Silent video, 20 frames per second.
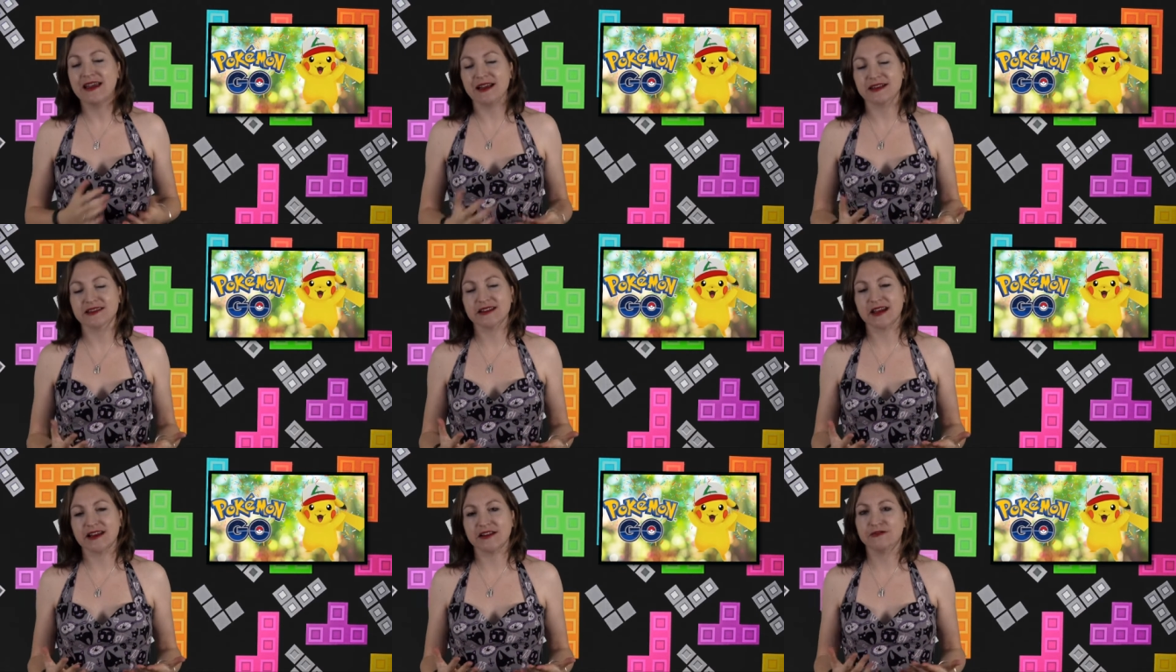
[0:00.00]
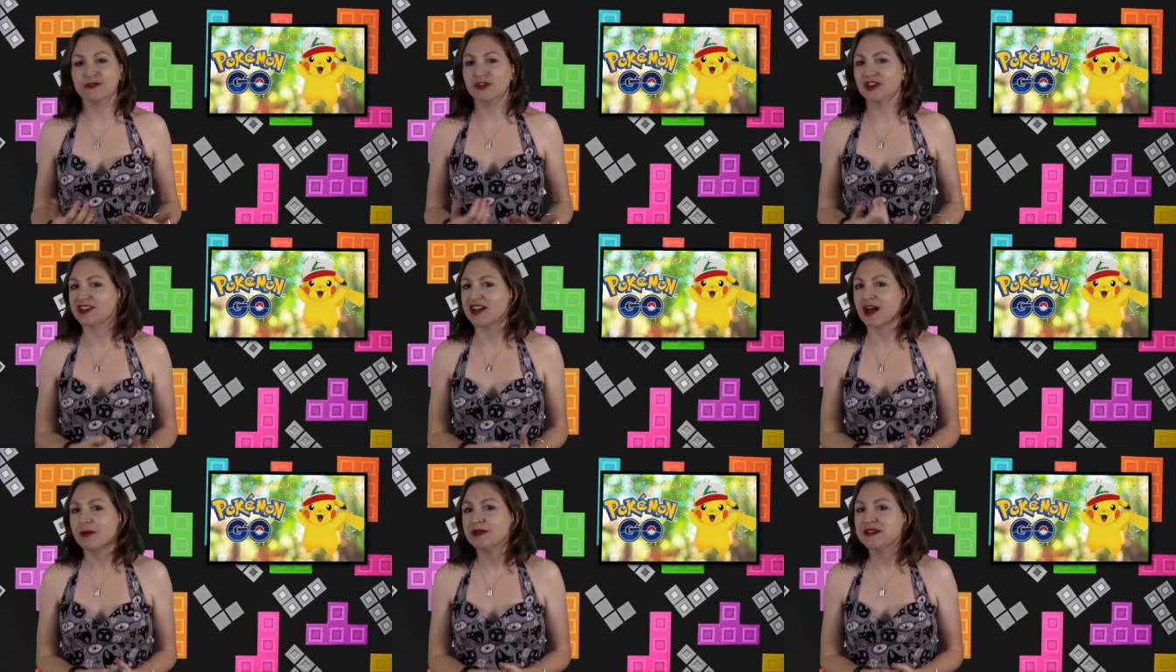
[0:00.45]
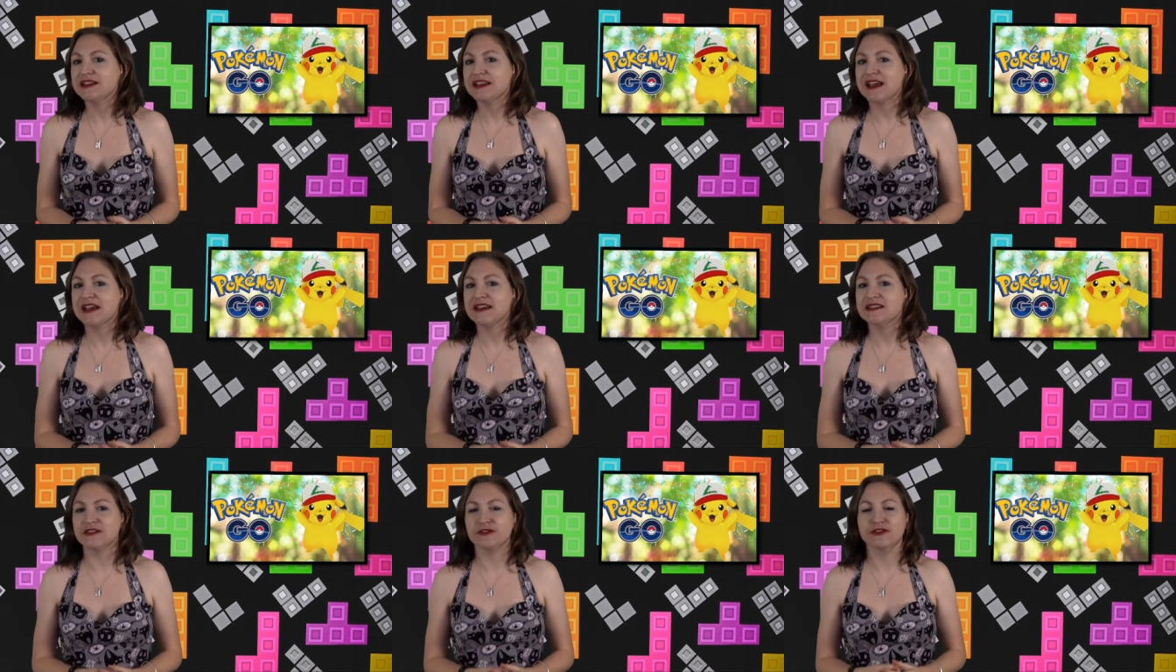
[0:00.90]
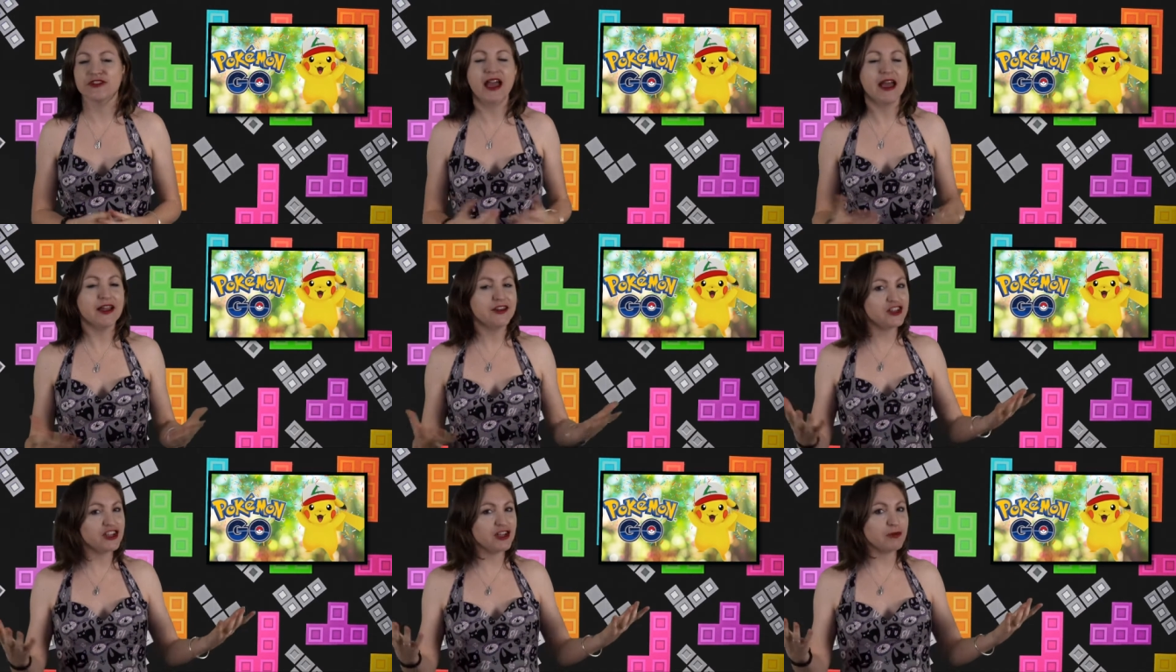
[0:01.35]
excited for a couple of days of
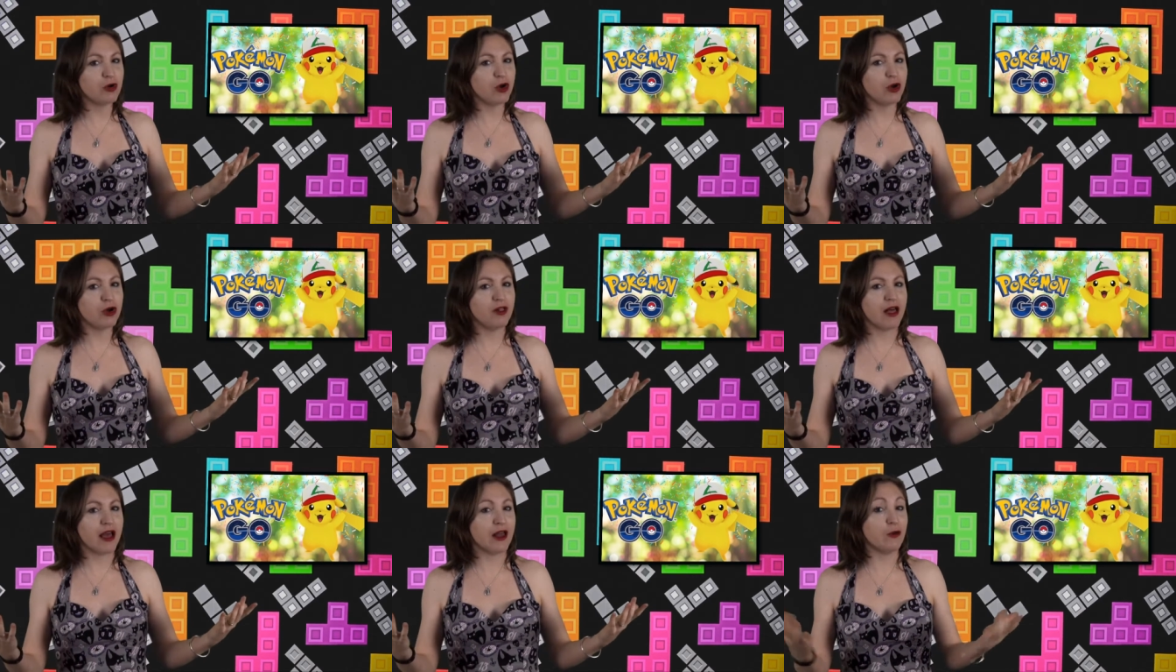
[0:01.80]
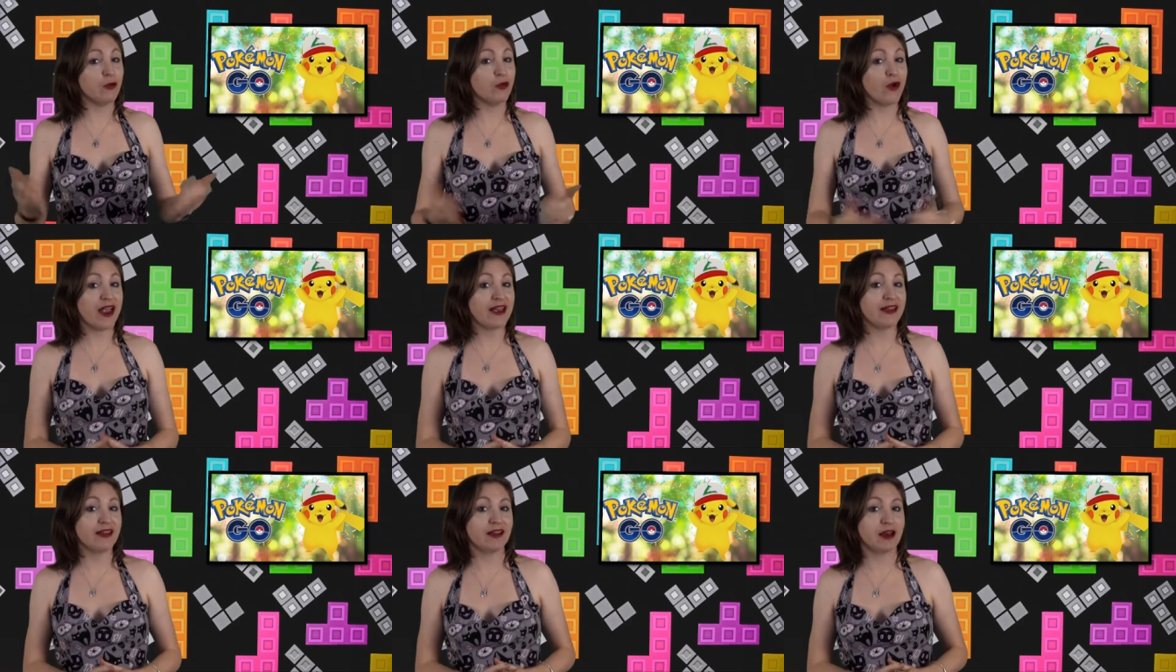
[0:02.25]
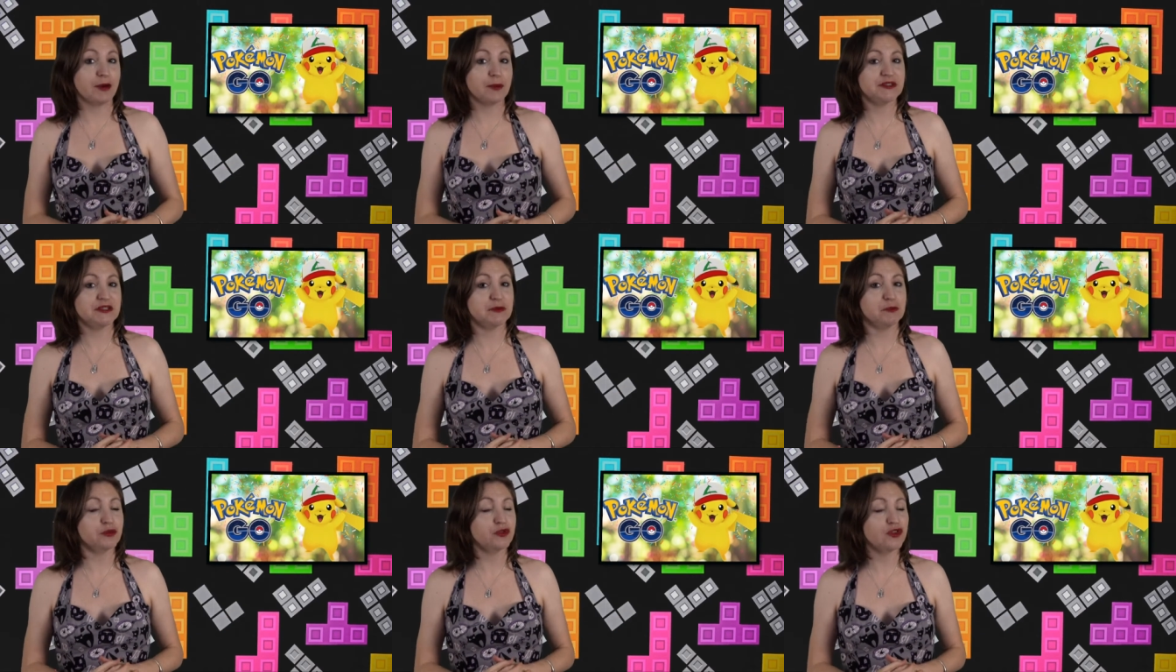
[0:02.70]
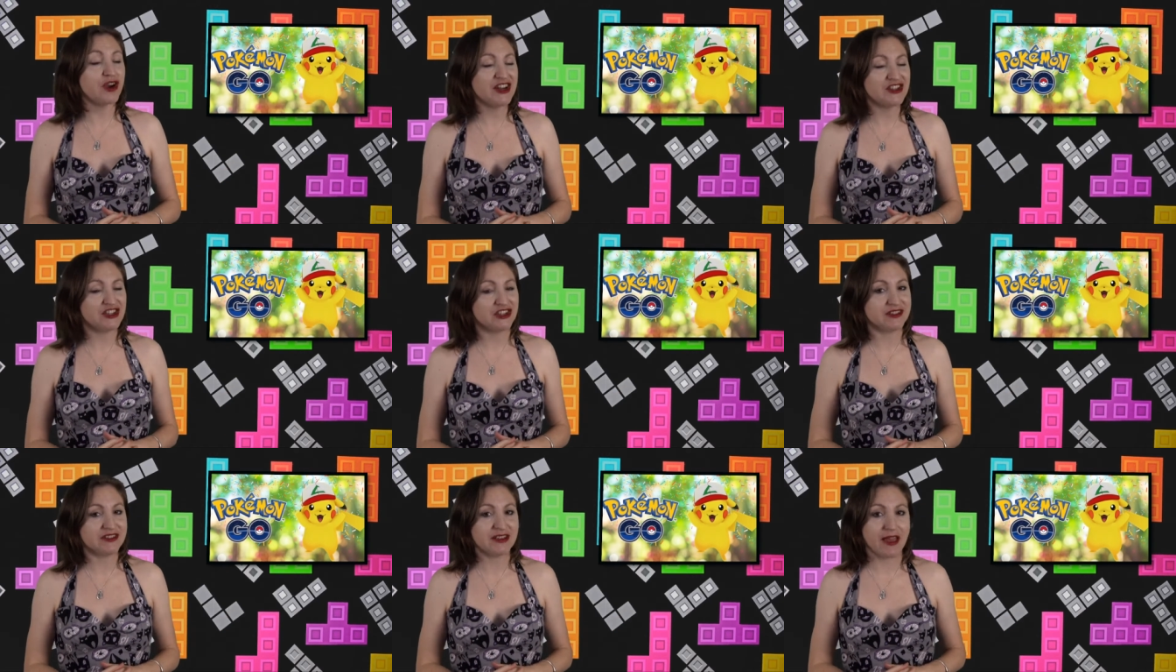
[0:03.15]
catching them all and racking up some
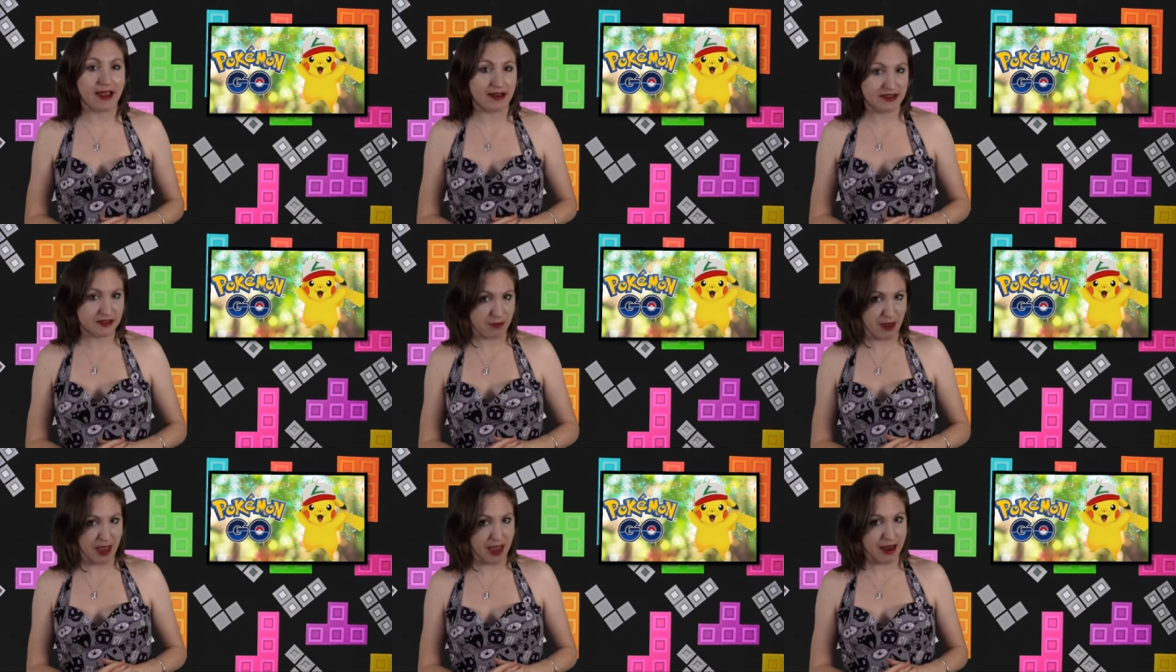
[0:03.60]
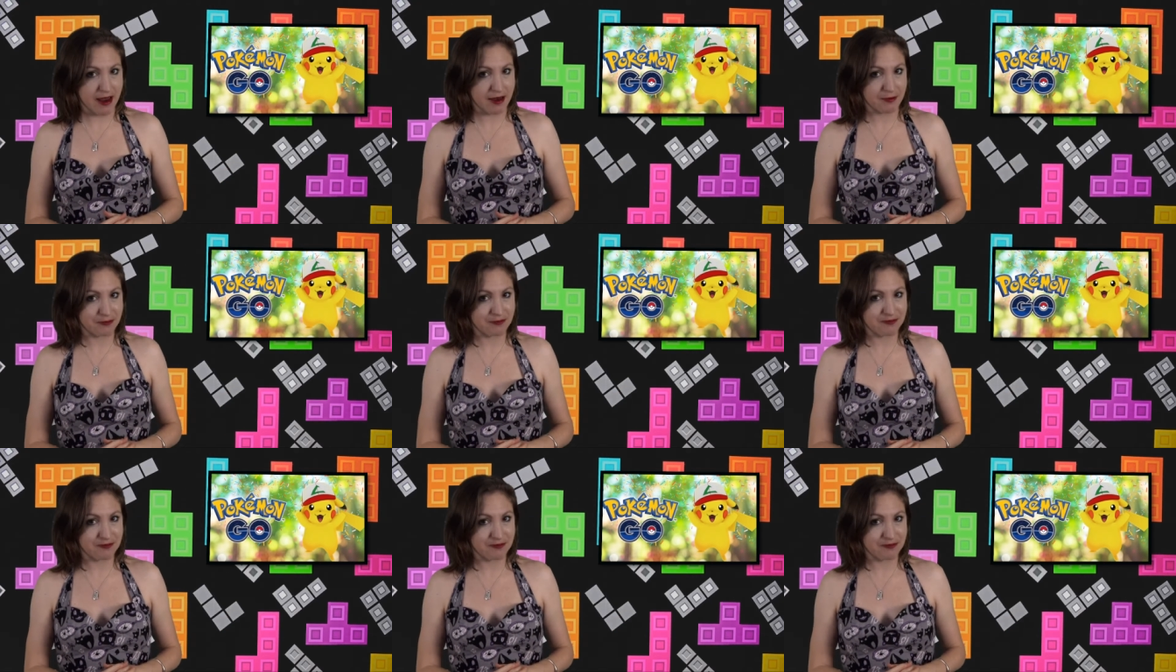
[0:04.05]
precious XP.